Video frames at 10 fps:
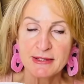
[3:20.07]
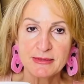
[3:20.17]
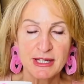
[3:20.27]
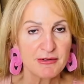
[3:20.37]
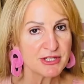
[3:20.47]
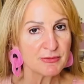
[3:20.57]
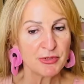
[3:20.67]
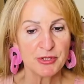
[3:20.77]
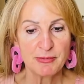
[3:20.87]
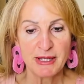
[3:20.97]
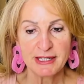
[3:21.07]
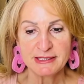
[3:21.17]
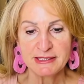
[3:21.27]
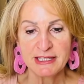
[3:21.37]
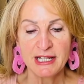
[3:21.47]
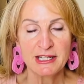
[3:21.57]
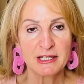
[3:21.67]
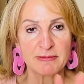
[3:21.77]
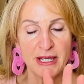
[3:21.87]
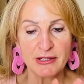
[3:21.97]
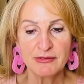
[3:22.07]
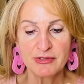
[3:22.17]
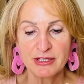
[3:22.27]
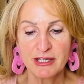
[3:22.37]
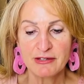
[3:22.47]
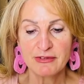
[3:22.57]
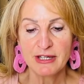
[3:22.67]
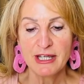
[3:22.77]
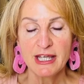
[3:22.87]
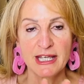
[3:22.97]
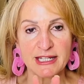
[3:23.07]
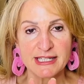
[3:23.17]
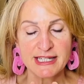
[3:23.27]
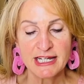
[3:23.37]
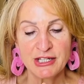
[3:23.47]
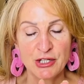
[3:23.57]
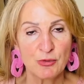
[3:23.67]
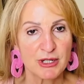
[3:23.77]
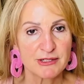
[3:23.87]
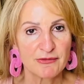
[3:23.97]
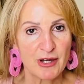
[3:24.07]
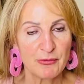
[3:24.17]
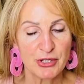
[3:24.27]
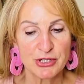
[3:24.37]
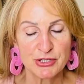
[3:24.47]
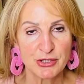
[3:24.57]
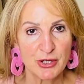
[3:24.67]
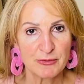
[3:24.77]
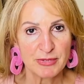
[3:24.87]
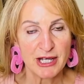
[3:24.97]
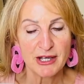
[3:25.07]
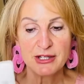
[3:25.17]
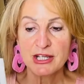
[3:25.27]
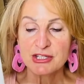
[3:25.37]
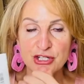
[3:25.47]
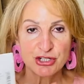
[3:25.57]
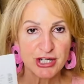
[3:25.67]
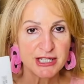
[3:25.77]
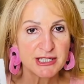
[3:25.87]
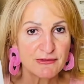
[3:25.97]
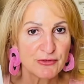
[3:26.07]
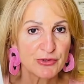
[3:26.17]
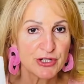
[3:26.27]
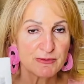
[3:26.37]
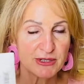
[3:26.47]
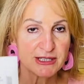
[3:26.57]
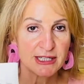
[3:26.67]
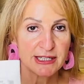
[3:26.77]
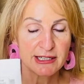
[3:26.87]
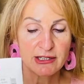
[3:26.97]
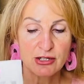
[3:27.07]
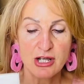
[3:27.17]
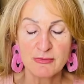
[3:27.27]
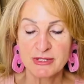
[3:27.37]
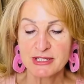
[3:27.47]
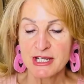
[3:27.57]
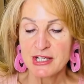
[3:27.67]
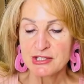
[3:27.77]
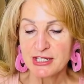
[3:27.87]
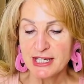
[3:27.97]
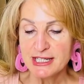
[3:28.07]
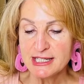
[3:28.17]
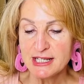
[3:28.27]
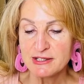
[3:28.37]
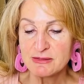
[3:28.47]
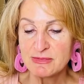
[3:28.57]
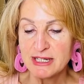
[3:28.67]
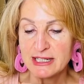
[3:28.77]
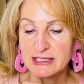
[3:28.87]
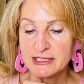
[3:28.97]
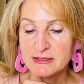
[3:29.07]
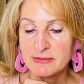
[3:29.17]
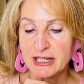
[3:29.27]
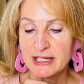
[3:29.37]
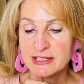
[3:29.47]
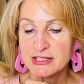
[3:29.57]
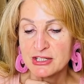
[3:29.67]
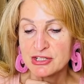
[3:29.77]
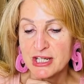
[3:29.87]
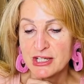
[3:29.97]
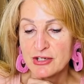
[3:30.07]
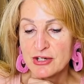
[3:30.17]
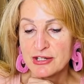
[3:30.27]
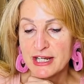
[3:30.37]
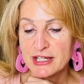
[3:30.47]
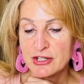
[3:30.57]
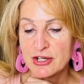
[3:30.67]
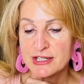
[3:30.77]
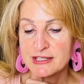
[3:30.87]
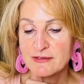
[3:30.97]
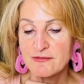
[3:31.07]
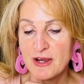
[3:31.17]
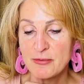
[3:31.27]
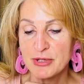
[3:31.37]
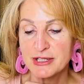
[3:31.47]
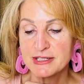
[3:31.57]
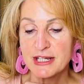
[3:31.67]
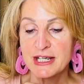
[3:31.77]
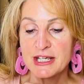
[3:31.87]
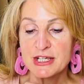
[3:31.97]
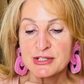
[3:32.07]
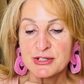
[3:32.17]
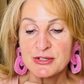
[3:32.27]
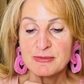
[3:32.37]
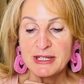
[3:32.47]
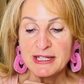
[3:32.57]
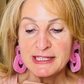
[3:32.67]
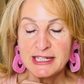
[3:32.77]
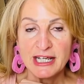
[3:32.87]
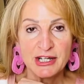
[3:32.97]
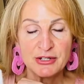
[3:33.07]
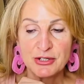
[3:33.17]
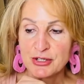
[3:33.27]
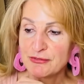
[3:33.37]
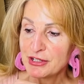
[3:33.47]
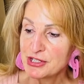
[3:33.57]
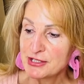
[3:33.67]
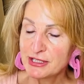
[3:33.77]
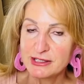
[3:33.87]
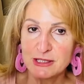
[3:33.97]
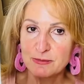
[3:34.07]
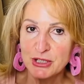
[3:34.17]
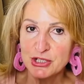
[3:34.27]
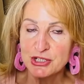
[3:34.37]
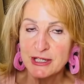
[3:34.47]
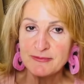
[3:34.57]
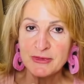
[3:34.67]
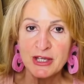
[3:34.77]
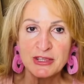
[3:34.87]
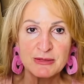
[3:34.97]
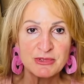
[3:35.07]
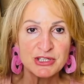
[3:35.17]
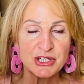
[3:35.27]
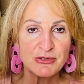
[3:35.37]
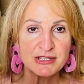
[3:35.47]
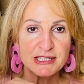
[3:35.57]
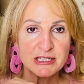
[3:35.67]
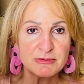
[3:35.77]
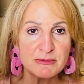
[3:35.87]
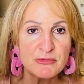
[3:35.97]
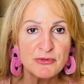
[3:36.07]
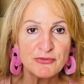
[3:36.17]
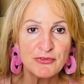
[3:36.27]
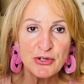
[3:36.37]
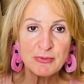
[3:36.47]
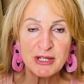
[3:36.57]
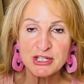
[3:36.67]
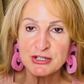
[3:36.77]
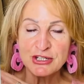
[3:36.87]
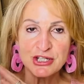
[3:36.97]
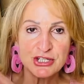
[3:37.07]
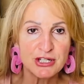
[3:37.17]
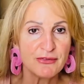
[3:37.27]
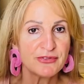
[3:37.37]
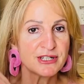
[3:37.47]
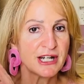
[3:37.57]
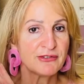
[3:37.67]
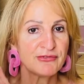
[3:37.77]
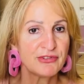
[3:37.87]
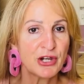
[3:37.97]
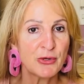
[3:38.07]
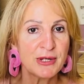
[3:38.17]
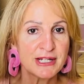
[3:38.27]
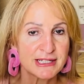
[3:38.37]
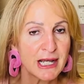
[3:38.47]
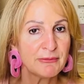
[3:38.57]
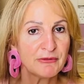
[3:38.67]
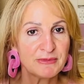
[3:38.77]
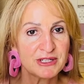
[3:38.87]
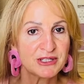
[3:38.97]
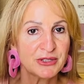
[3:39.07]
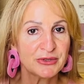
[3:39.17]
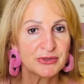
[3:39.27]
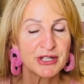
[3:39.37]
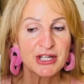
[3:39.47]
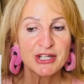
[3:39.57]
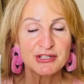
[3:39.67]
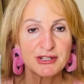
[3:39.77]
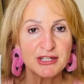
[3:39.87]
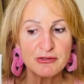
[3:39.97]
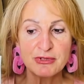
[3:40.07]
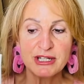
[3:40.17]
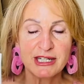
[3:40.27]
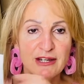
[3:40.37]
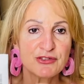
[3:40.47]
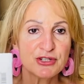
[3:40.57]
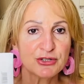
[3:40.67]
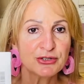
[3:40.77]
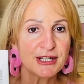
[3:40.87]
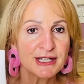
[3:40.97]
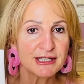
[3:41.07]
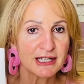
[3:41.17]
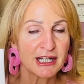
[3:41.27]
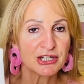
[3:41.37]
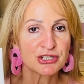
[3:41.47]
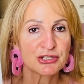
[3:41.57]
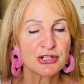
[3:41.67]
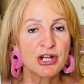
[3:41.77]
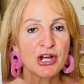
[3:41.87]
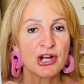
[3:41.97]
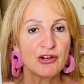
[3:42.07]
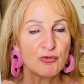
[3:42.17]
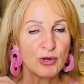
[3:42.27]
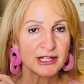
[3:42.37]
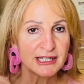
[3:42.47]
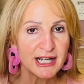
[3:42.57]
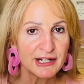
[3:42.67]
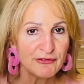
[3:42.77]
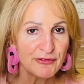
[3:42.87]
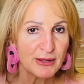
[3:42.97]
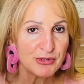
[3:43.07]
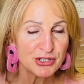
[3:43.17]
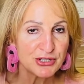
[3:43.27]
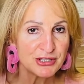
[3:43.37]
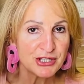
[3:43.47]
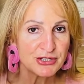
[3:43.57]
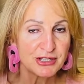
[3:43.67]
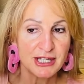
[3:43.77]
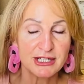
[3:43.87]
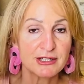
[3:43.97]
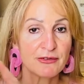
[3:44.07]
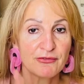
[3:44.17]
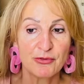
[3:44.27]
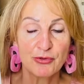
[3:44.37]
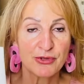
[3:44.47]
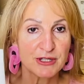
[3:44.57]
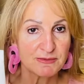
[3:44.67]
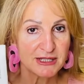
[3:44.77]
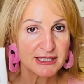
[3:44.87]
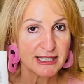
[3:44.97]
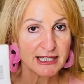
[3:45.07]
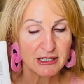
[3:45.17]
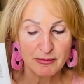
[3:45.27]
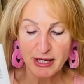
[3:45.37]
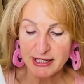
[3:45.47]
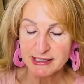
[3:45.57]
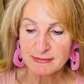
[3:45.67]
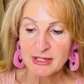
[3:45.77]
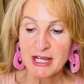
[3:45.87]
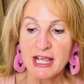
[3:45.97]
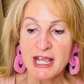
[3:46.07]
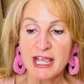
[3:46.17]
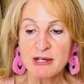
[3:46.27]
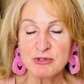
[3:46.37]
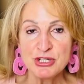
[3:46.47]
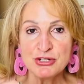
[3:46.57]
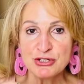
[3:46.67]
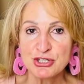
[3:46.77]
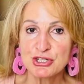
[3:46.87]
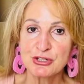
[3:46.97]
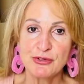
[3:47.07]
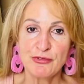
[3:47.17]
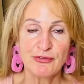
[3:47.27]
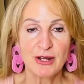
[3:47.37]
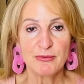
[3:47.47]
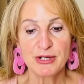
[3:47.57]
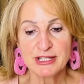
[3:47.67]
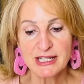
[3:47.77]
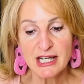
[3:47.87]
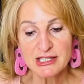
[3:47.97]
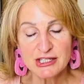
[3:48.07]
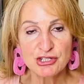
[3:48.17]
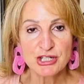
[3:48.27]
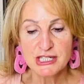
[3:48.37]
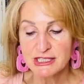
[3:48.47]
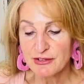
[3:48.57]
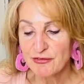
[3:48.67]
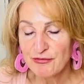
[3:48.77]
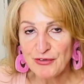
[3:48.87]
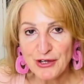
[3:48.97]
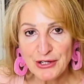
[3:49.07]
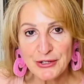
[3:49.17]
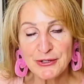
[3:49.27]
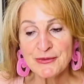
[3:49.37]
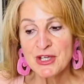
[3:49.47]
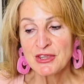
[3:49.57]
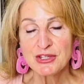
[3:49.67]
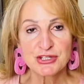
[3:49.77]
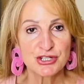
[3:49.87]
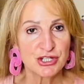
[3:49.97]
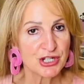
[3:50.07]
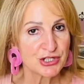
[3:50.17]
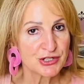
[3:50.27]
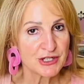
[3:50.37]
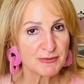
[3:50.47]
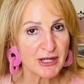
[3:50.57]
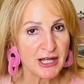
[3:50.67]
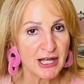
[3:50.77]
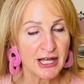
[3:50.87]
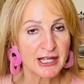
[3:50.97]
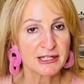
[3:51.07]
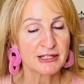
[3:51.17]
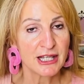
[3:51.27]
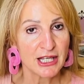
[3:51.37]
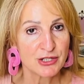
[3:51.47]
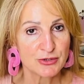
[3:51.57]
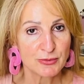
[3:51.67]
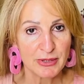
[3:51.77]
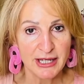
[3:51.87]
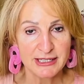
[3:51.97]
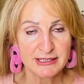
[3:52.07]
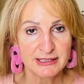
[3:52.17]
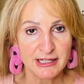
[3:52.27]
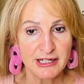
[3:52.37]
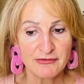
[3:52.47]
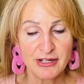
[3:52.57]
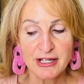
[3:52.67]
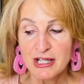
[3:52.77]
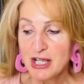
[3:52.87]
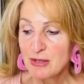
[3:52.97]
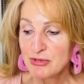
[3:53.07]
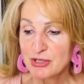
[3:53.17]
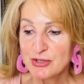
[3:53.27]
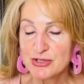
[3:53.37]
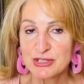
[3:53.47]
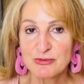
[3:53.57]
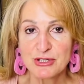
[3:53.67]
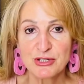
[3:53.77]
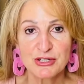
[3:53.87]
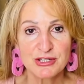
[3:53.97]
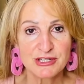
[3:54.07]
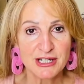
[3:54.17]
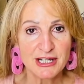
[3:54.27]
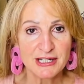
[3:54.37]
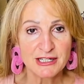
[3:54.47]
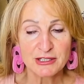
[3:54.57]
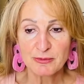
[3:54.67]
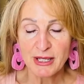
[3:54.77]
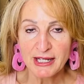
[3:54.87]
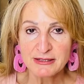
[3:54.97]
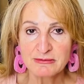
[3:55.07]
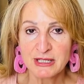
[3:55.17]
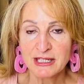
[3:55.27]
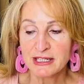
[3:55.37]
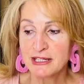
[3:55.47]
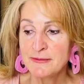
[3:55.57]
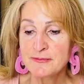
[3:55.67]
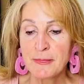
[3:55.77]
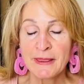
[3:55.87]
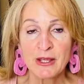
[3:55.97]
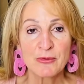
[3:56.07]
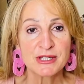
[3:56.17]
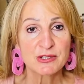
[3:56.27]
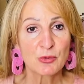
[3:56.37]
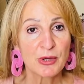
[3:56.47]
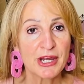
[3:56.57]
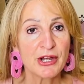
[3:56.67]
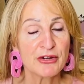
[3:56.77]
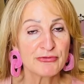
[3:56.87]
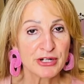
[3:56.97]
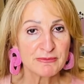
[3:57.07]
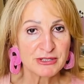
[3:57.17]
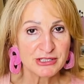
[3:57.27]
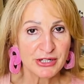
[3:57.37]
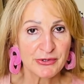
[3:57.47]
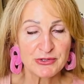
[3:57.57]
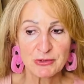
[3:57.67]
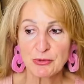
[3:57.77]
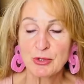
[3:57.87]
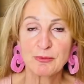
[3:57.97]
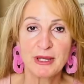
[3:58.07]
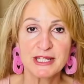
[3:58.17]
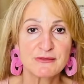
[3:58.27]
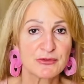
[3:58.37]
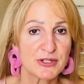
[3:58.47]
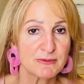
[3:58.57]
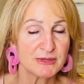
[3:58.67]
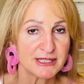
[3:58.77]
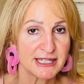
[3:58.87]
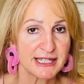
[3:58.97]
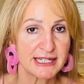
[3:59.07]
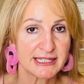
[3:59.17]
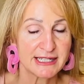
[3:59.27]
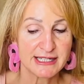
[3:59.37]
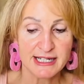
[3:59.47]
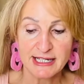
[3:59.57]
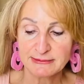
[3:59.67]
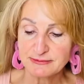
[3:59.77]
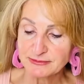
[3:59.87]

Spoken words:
Here is a birder pattern, and at the back of the cover it's telling you what fabric to go and buy, suggesting for this particular garment. So here it tells me linen blends, jacquard and cotton fabrics. So immediately I know, if I just look at this picture, the material is a little bit more firmer. It's not soft and flowing type of material. So that already gives you a good indication of what kind of fabrics you need to get for this particular pattern. And when you're not sure of fabrics, I suggest that follow the suggestions behind the actual pattern cover, because the designer, the pattern maker, is aware of what materials will work best for this particular design.